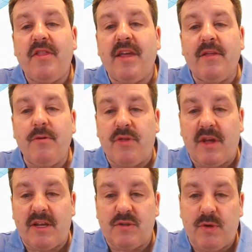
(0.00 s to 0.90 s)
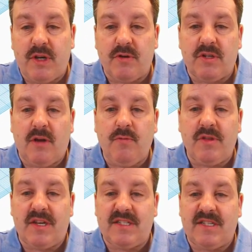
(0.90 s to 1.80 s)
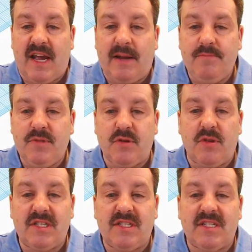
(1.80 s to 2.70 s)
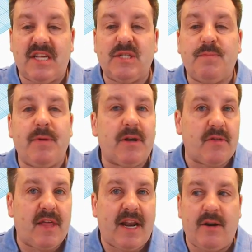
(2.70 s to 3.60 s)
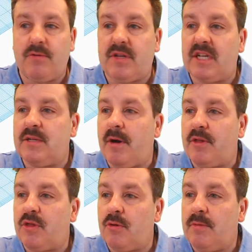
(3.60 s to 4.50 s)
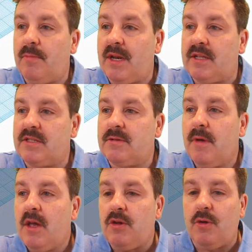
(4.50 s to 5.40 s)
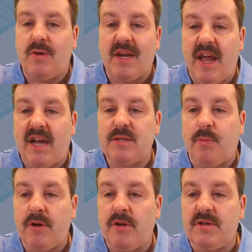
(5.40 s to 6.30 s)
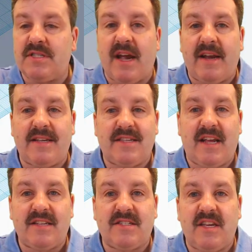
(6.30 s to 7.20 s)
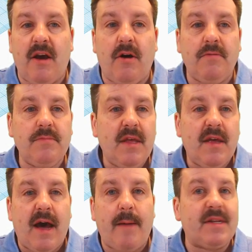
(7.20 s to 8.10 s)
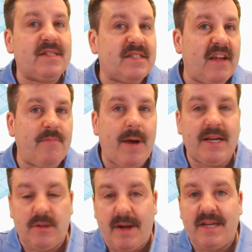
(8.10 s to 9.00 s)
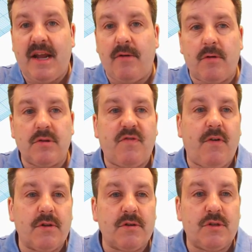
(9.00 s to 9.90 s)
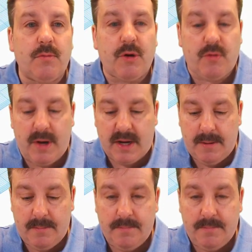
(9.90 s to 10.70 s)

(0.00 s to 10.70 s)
The other thing is when you're done with the design, so this is a spinner that I know takes about 30 minutes, you can export your design as an STL. I'm going to save mine to my downloads folder super quick.